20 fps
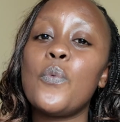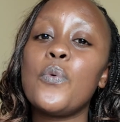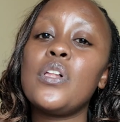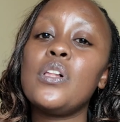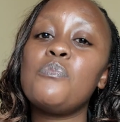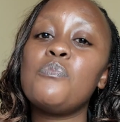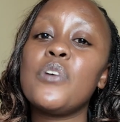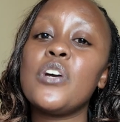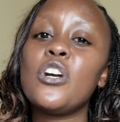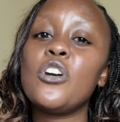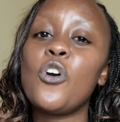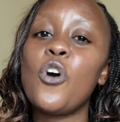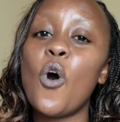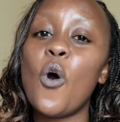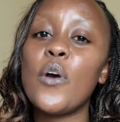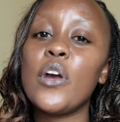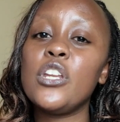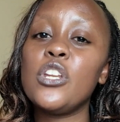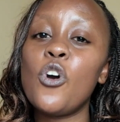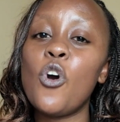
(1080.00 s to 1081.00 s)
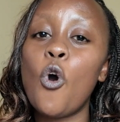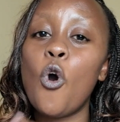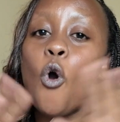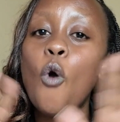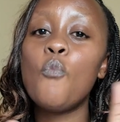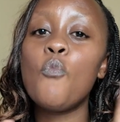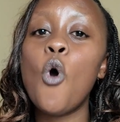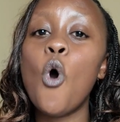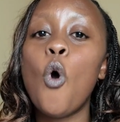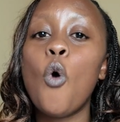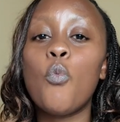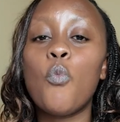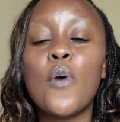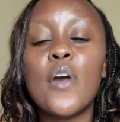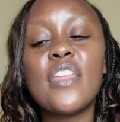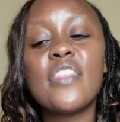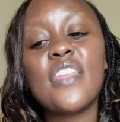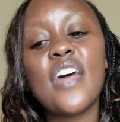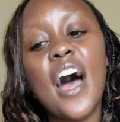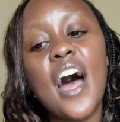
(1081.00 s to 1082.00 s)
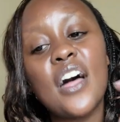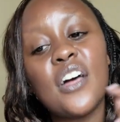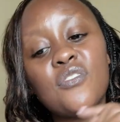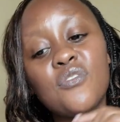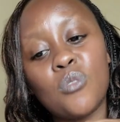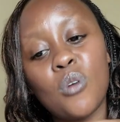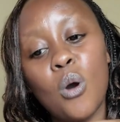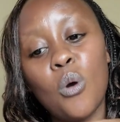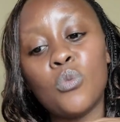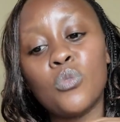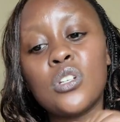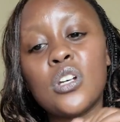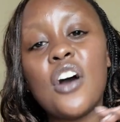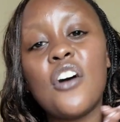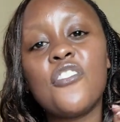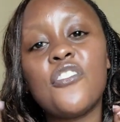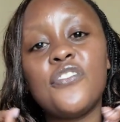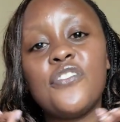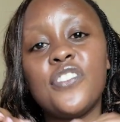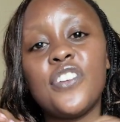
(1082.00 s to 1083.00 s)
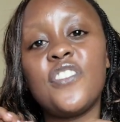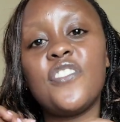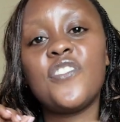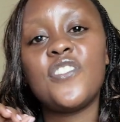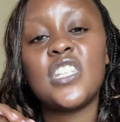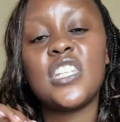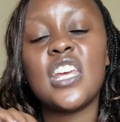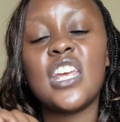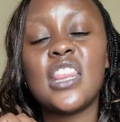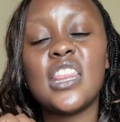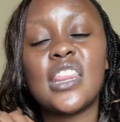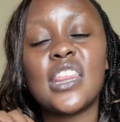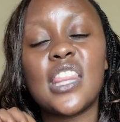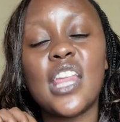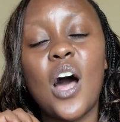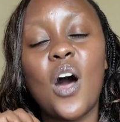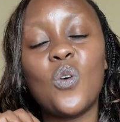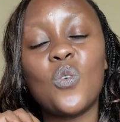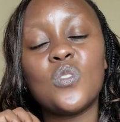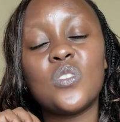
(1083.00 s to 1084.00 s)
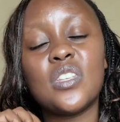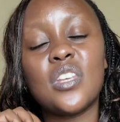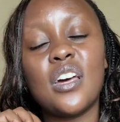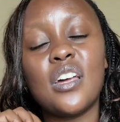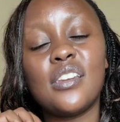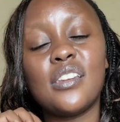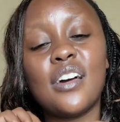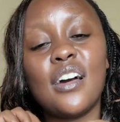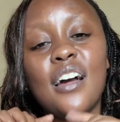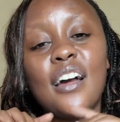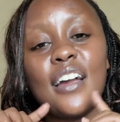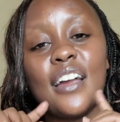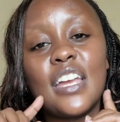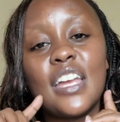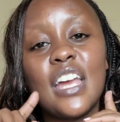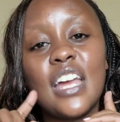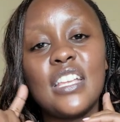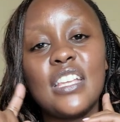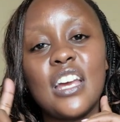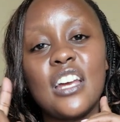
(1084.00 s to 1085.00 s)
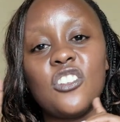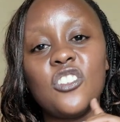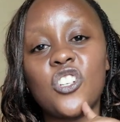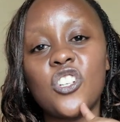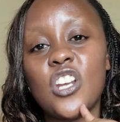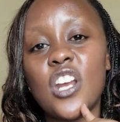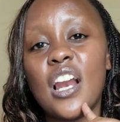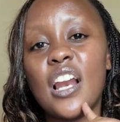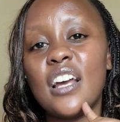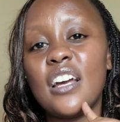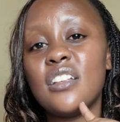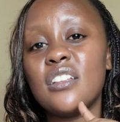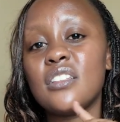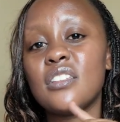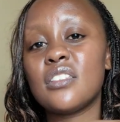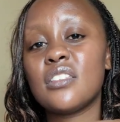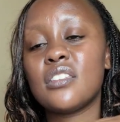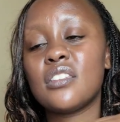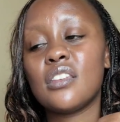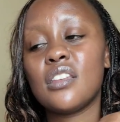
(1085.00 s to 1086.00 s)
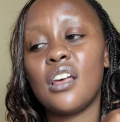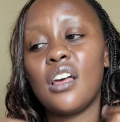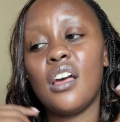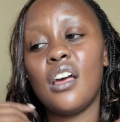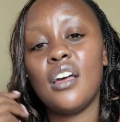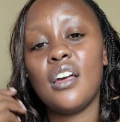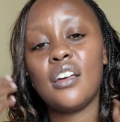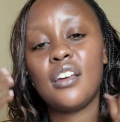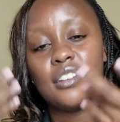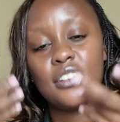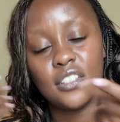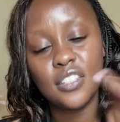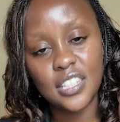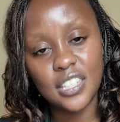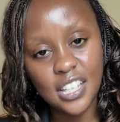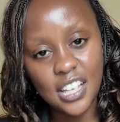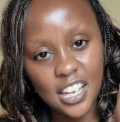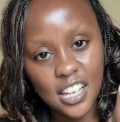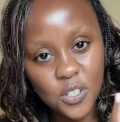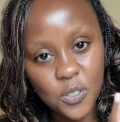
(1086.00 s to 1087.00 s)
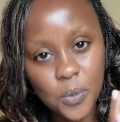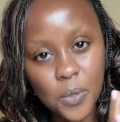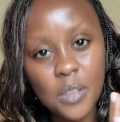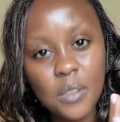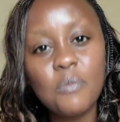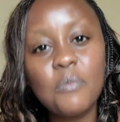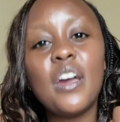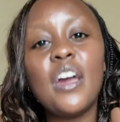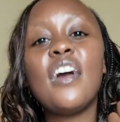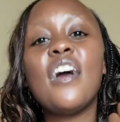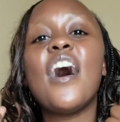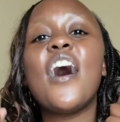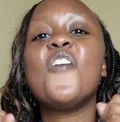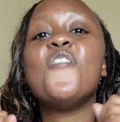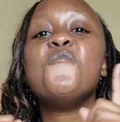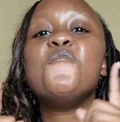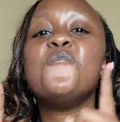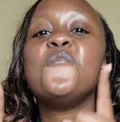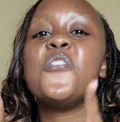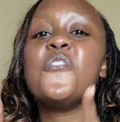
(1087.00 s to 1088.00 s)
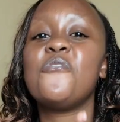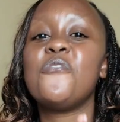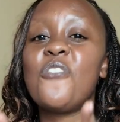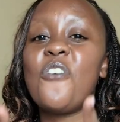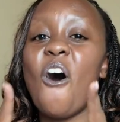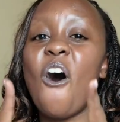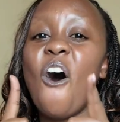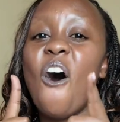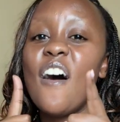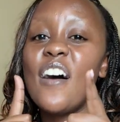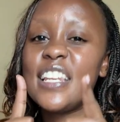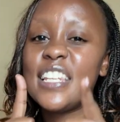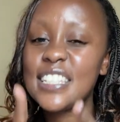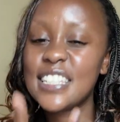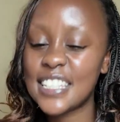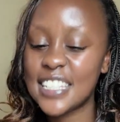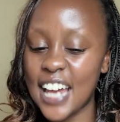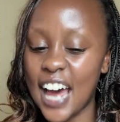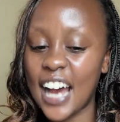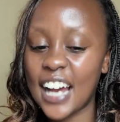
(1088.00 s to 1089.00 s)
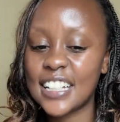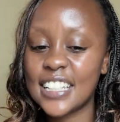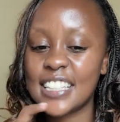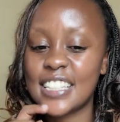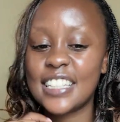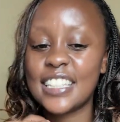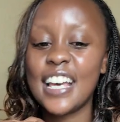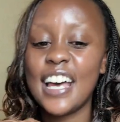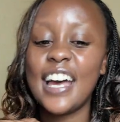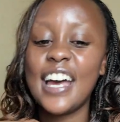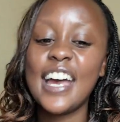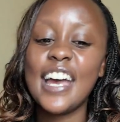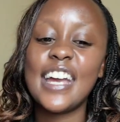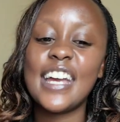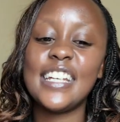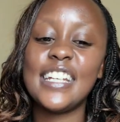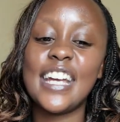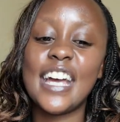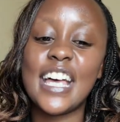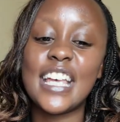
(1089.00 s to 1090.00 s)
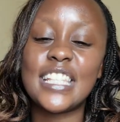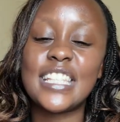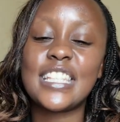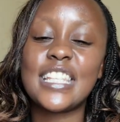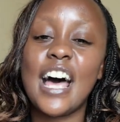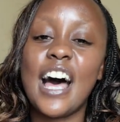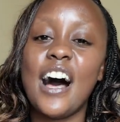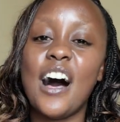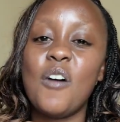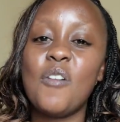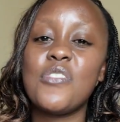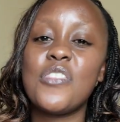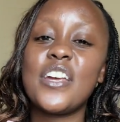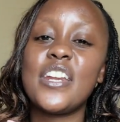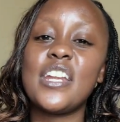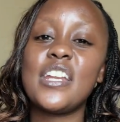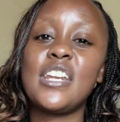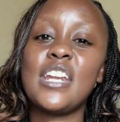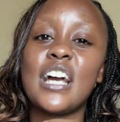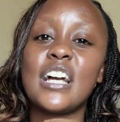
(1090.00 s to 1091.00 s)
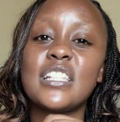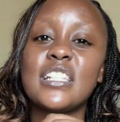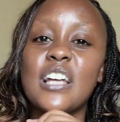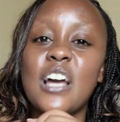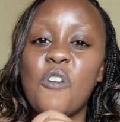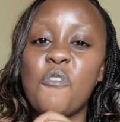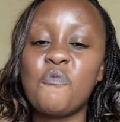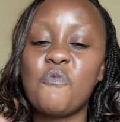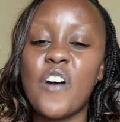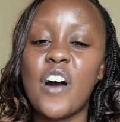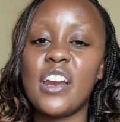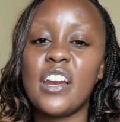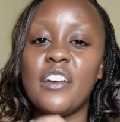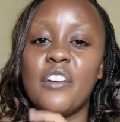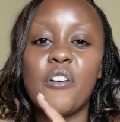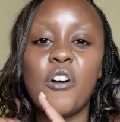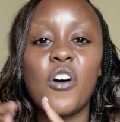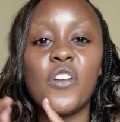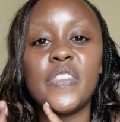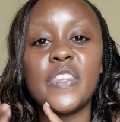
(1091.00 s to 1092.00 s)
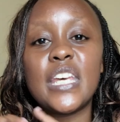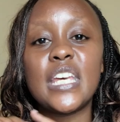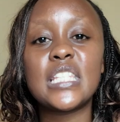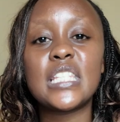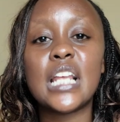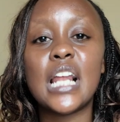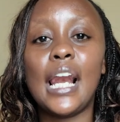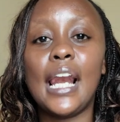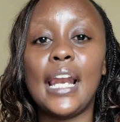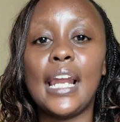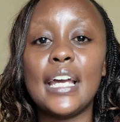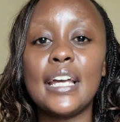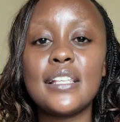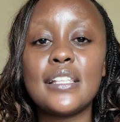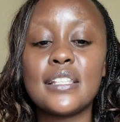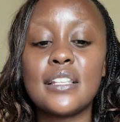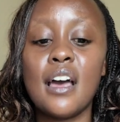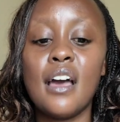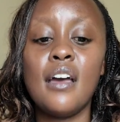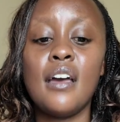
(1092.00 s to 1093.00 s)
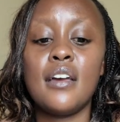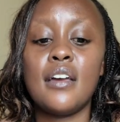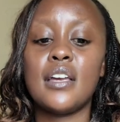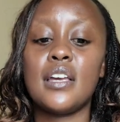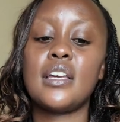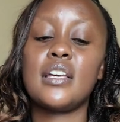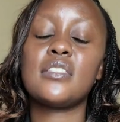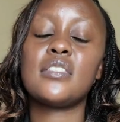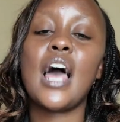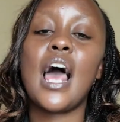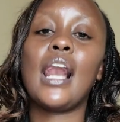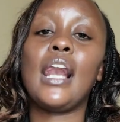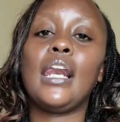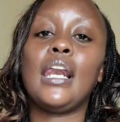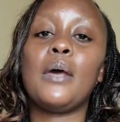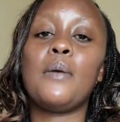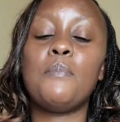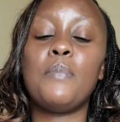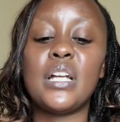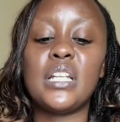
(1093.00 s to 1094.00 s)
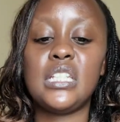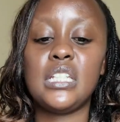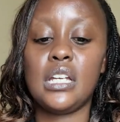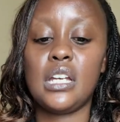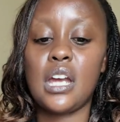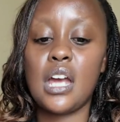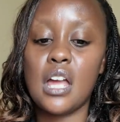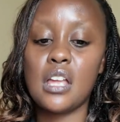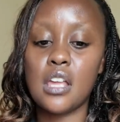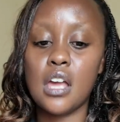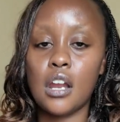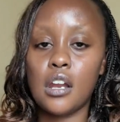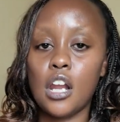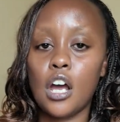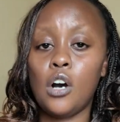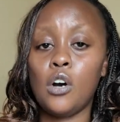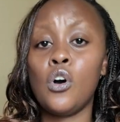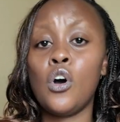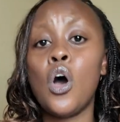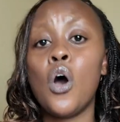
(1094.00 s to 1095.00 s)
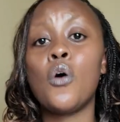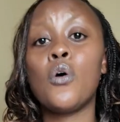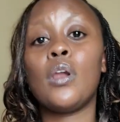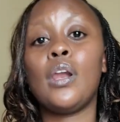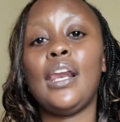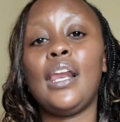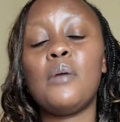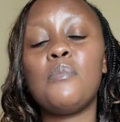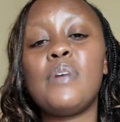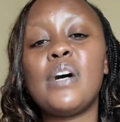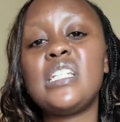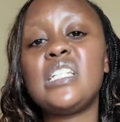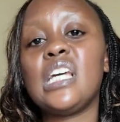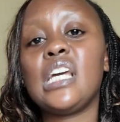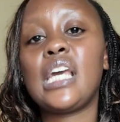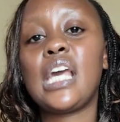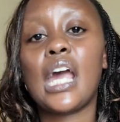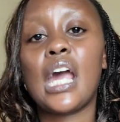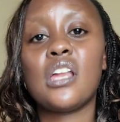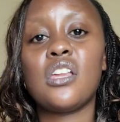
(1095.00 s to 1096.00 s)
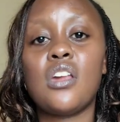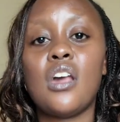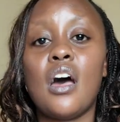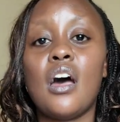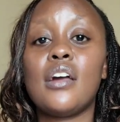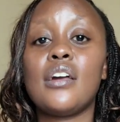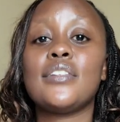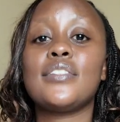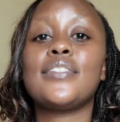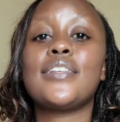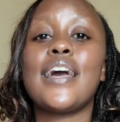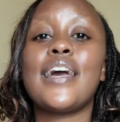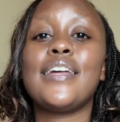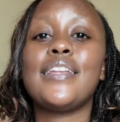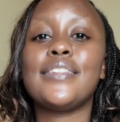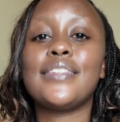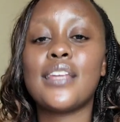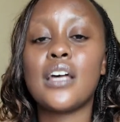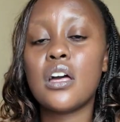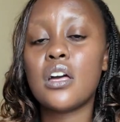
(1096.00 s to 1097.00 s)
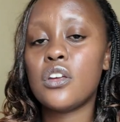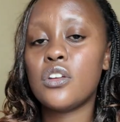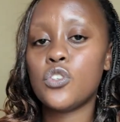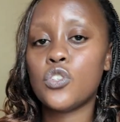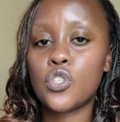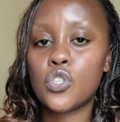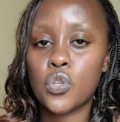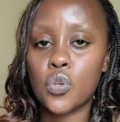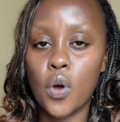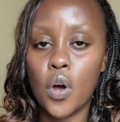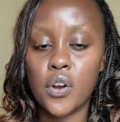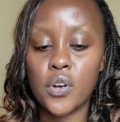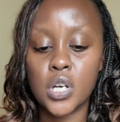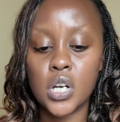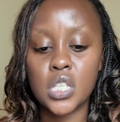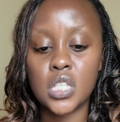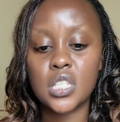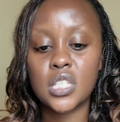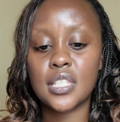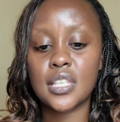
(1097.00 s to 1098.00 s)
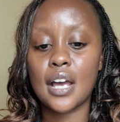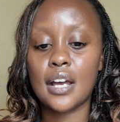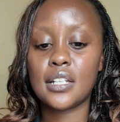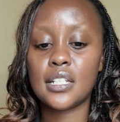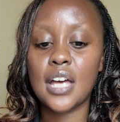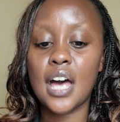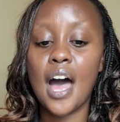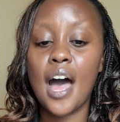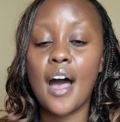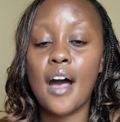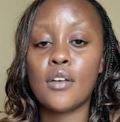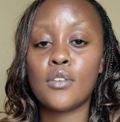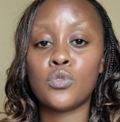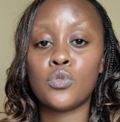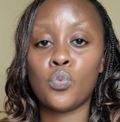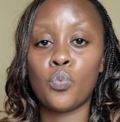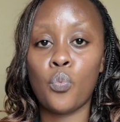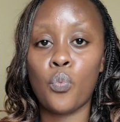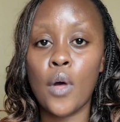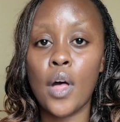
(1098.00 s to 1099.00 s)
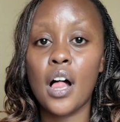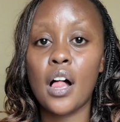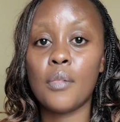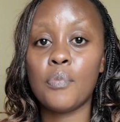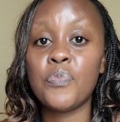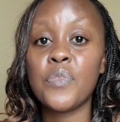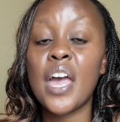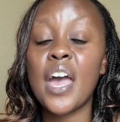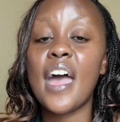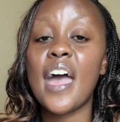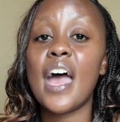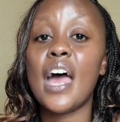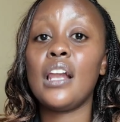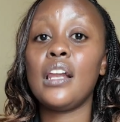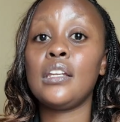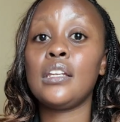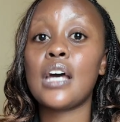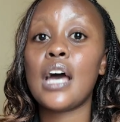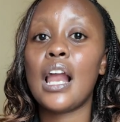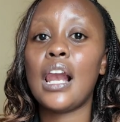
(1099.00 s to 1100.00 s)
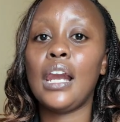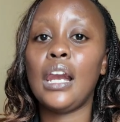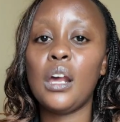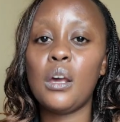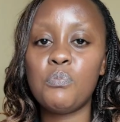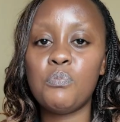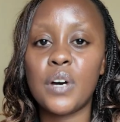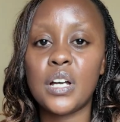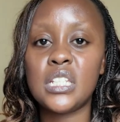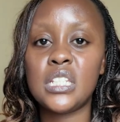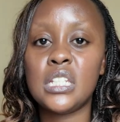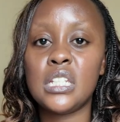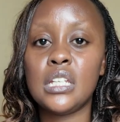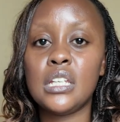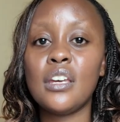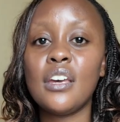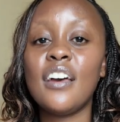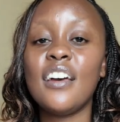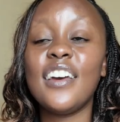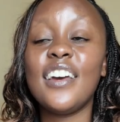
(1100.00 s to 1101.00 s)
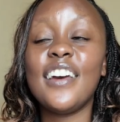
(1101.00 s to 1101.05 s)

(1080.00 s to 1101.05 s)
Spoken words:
will be going home with around 15,000 Kenyan shillings. Say it with me, before tax. Yes, the next company on this list is Liberty Kenya. Now, Liberty Kenya is in the insurance sector as well, and Liberty